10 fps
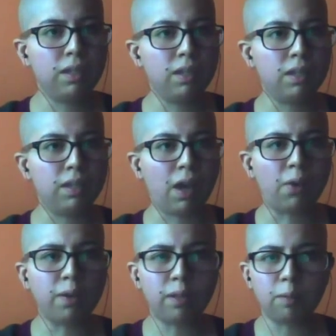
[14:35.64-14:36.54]
how
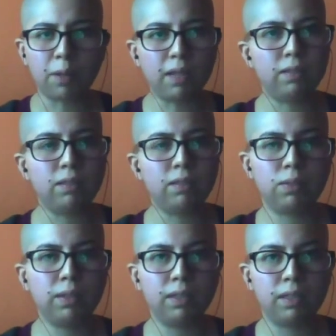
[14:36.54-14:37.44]
are the prices
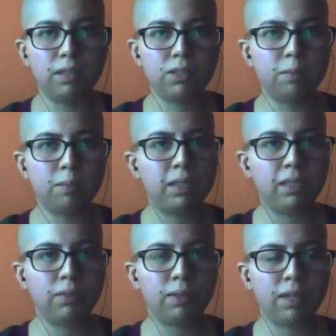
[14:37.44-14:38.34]
doing in
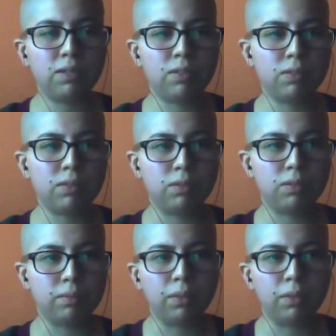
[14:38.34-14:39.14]
Germany in relation to,